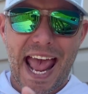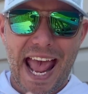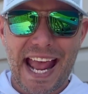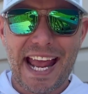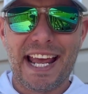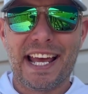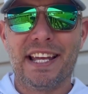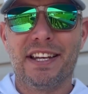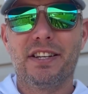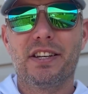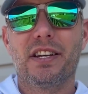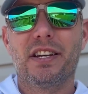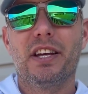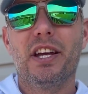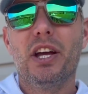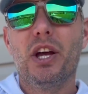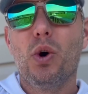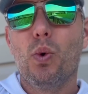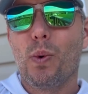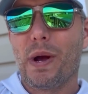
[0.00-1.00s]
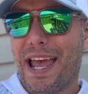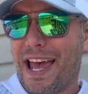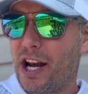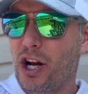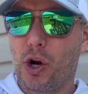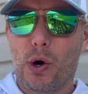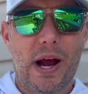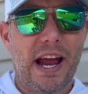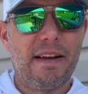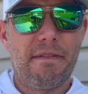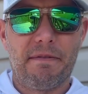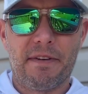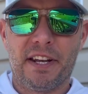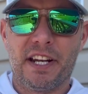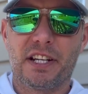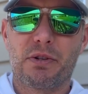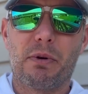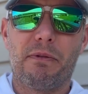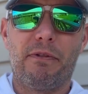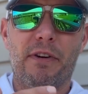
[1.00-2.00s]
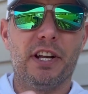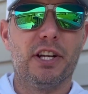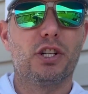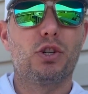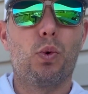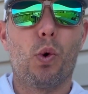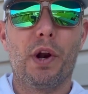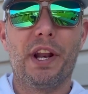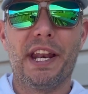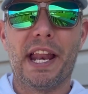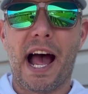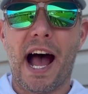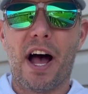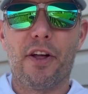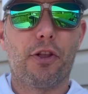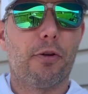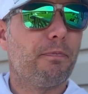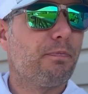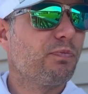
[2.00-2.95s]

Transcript: And we had a great finish. We finished 29th.